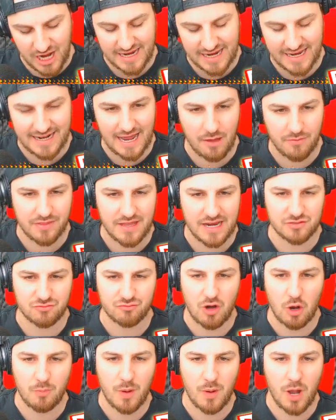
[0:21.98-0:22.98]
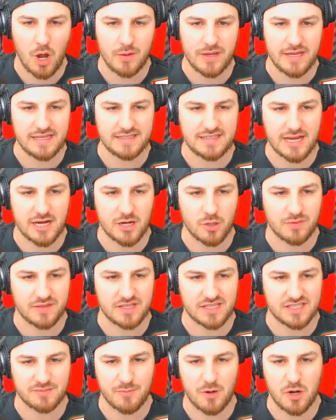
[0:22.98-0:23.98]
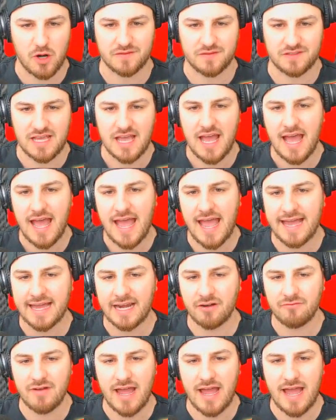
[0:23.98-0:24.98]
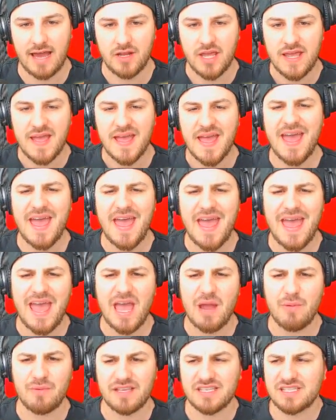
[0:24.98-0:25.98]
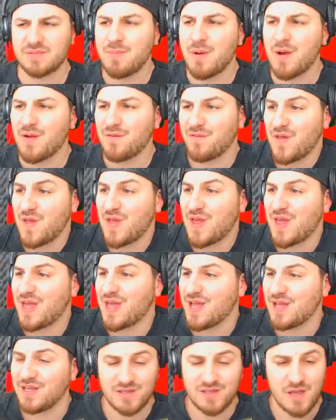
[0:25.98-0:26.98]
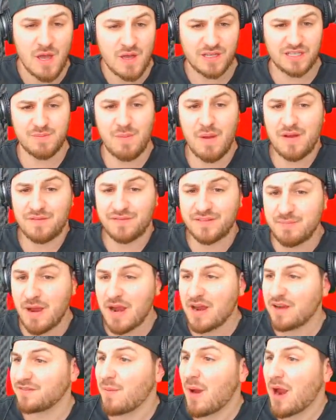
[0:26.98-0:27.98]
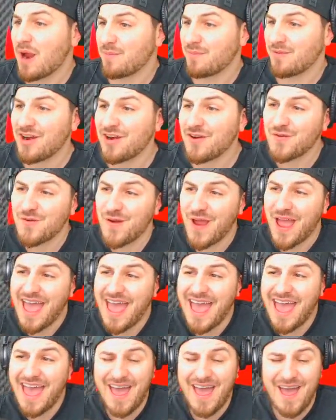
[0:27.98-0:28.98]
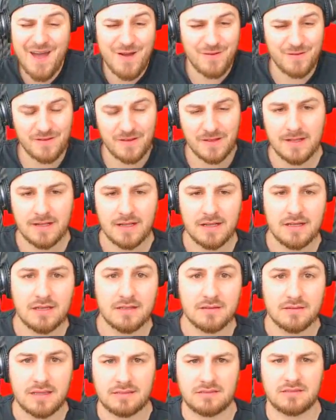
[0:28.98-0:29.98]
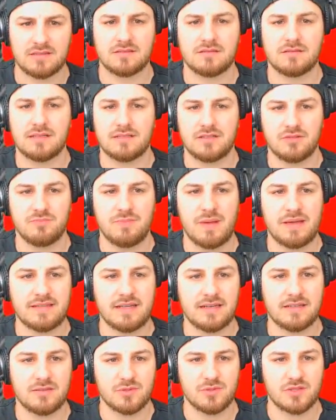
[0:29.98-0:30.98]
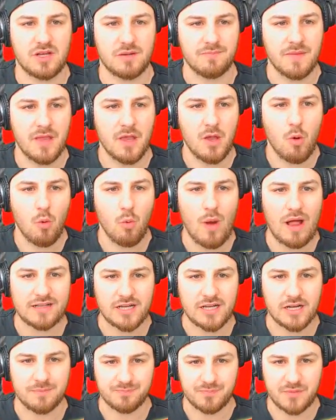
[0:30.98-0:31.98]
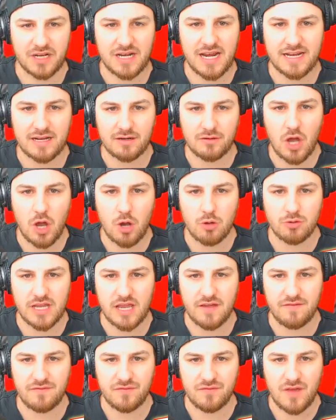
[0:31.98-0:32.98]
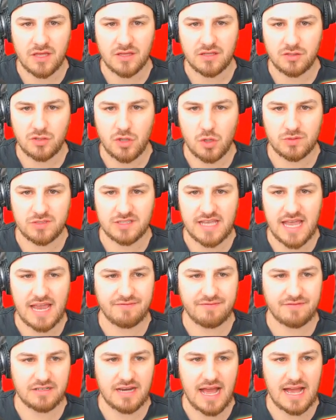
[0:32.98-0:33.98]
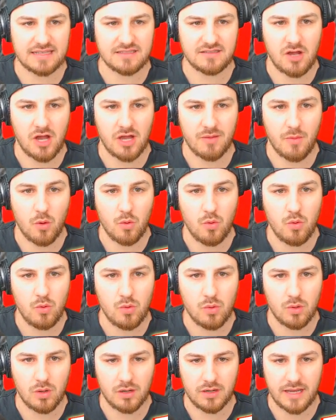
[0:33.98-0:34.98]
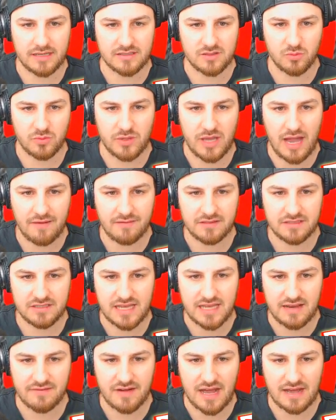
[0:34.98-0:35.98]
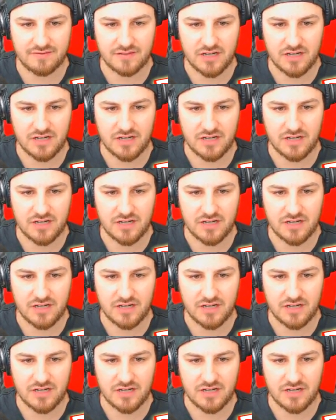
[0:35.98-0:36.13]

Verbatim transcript: check it out, there's Ropo, he's here with the Smurfs, hanging around. Hey hey, with the Smurfies, Smurf, Smurf, Smurfing around. That's, they should make that into a song. Welcome, click load if you saved last time. Ooh, okay, so we haven't saved